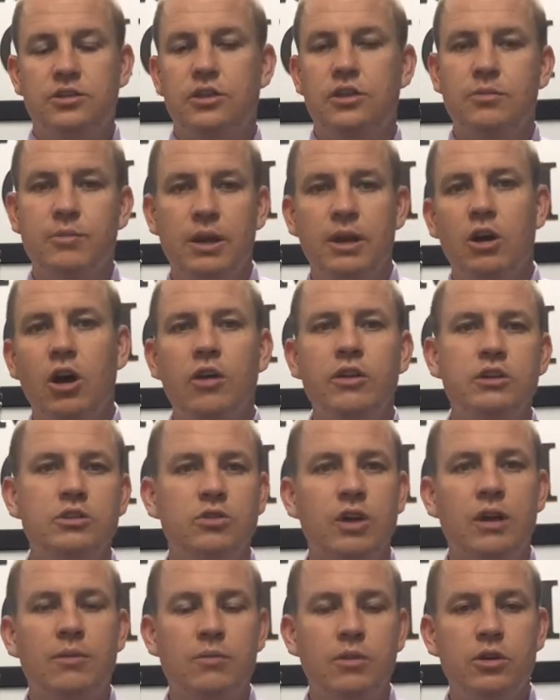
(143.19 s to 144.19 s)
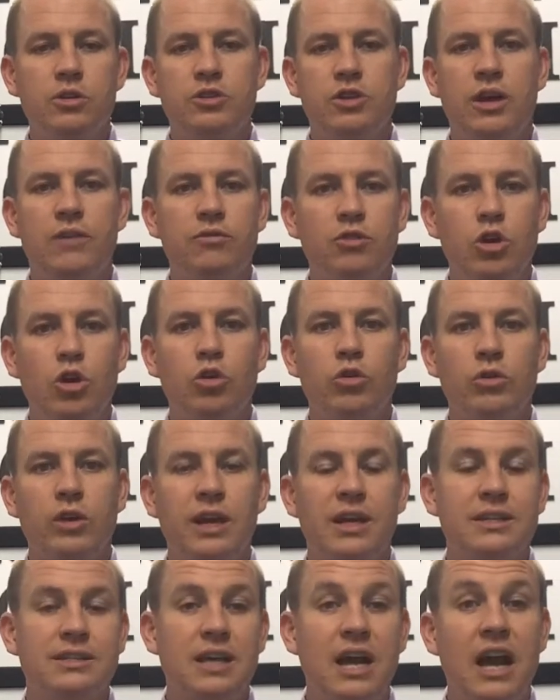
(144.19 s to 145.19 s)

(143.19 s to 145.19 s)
So you can make all these great meals, you have no grains.